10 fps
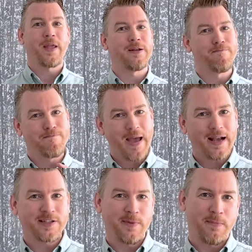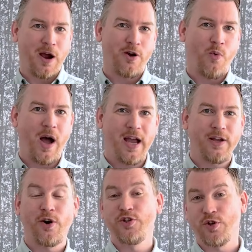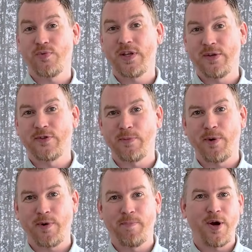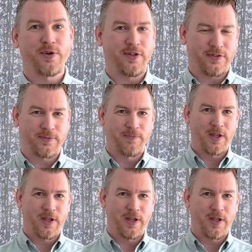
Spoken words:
and maximum ROI on your reusable components,